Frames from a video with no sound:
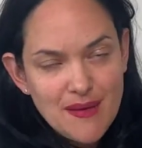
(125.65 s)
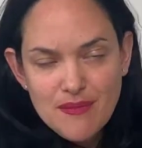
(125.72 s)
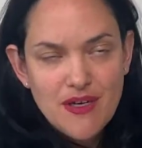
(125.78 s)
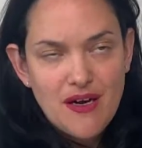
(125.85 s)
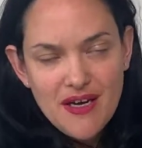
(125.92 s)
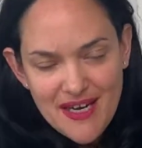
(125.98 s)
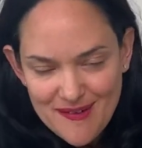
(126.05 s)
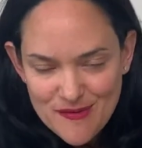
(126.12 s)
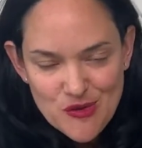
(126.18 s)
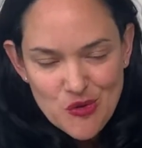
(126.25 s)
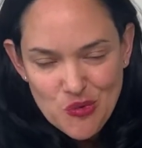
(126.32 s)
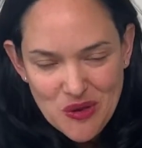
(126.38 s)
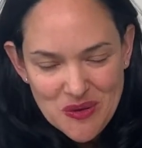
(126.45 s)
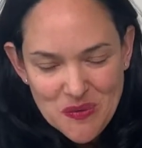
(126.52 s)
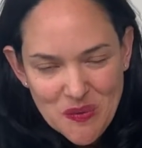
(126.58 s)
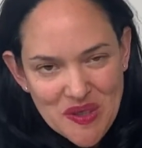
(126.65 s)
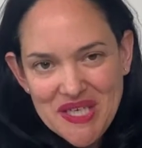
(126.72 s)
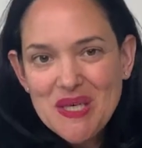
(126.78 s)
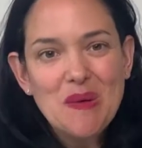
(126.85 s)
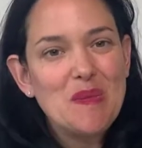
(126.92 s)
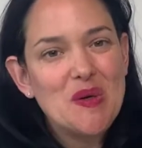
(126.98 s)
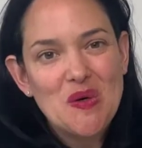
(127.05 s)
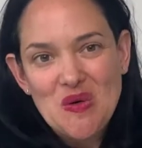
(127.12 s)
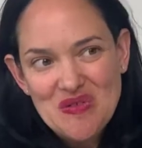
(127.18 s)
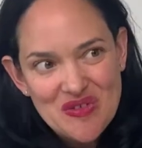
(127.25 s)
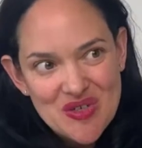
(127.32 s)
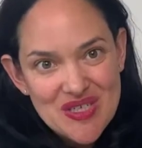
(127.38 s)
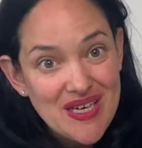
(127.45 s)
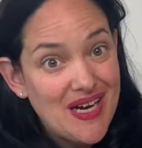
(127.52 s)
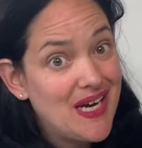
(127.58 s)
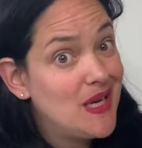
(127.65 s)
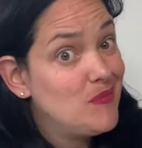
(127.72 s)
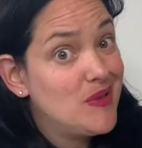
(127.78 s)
not after 1 week, but over time,